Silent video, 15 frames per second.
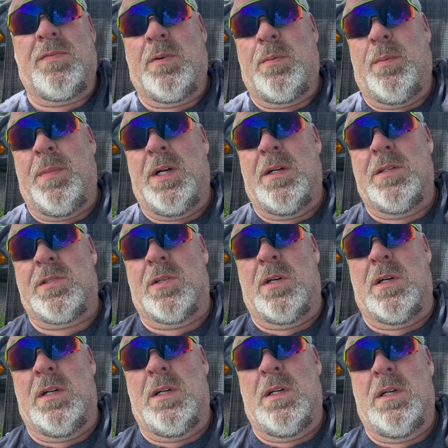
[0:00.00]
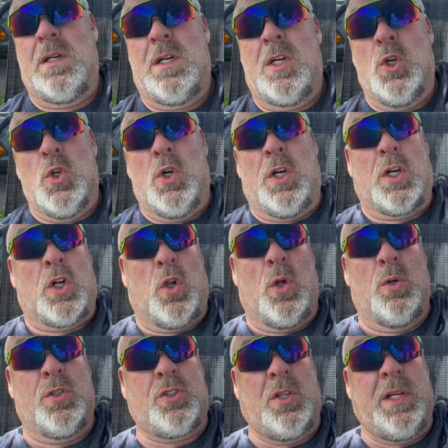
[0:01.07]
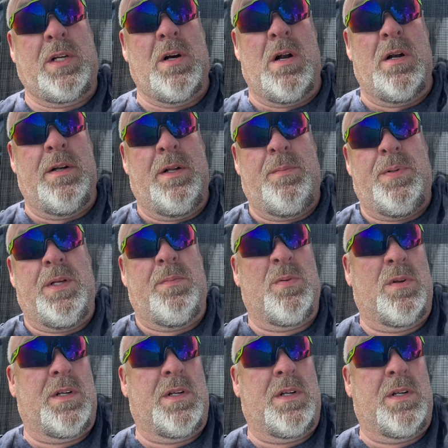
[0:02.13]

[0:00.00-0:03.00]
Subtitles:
from Ametron. Closely guarded. People are